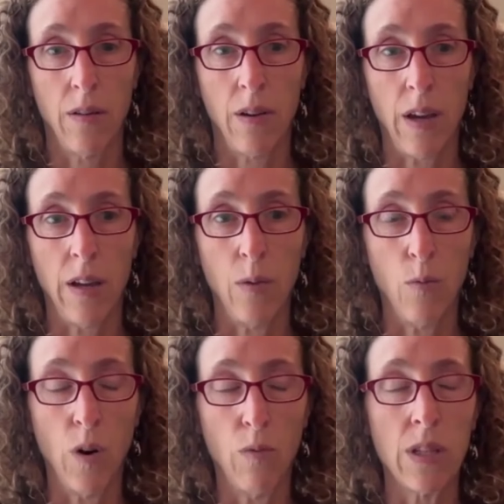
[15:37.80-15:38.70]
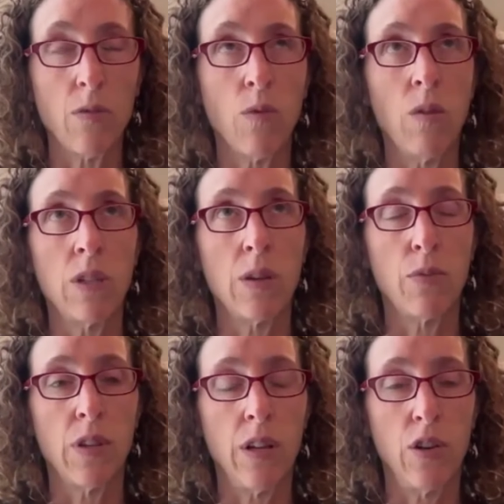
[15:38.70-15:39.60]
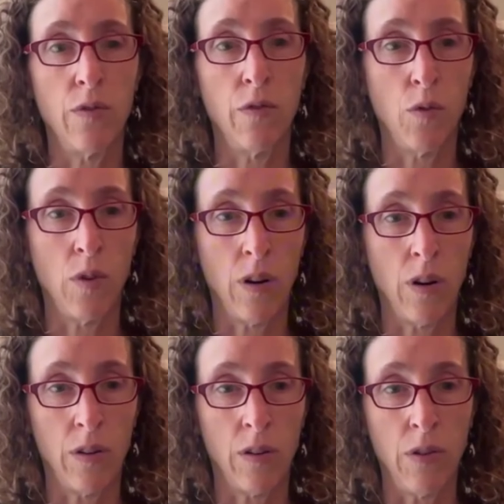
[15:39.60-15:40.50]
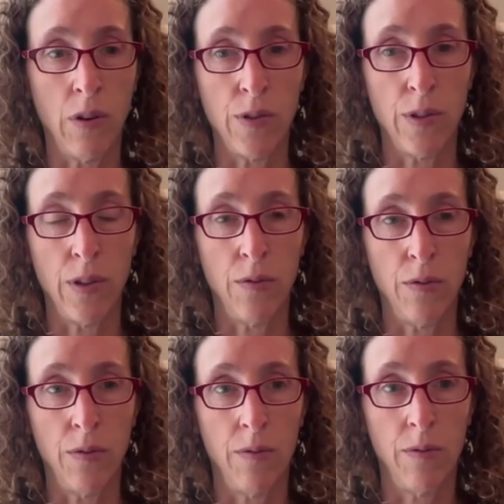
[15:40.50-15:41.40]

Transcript: okay. And then what was it? What was the percentage for glucose alone?